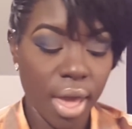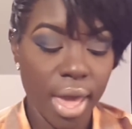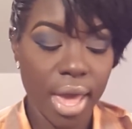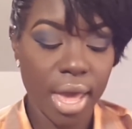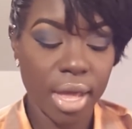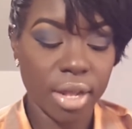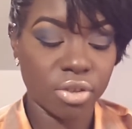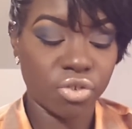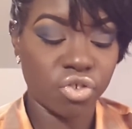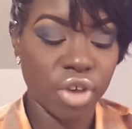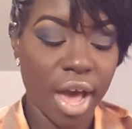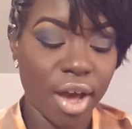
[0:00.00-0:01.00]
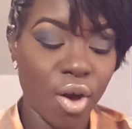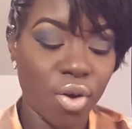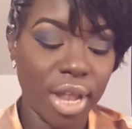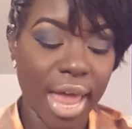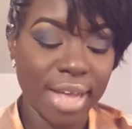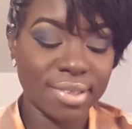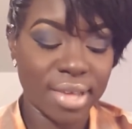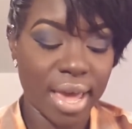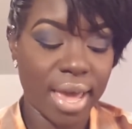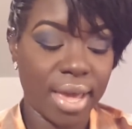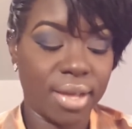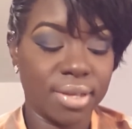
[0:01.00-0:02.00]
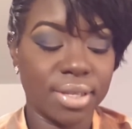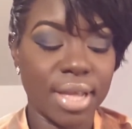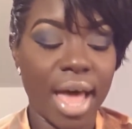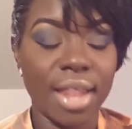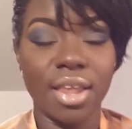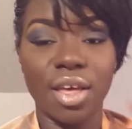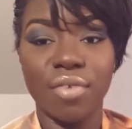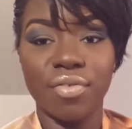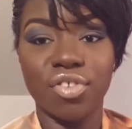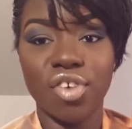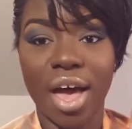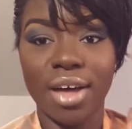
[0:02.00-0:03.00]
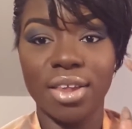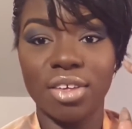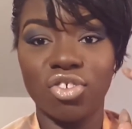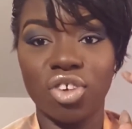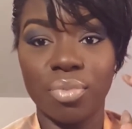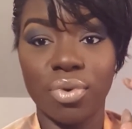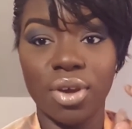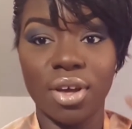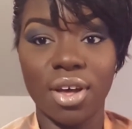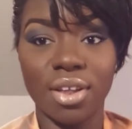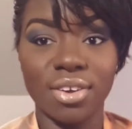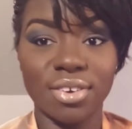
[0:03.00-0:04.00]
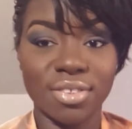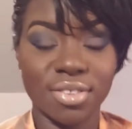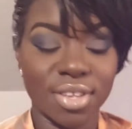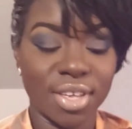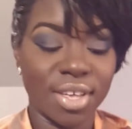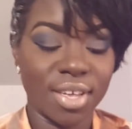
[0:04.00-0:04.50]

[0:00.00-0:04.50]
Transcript: and choco latte i love chocolate shimmery colors